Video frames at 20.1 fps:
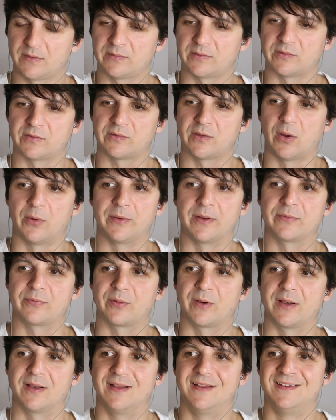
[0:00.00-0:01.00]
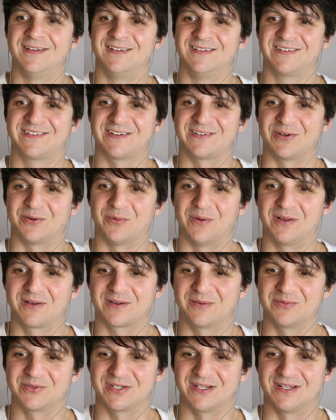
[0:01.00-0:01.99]
This is so different. Such a
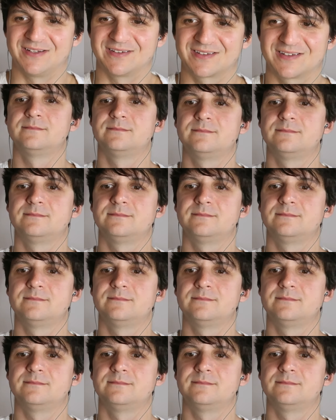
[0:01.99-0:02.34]
welcome change.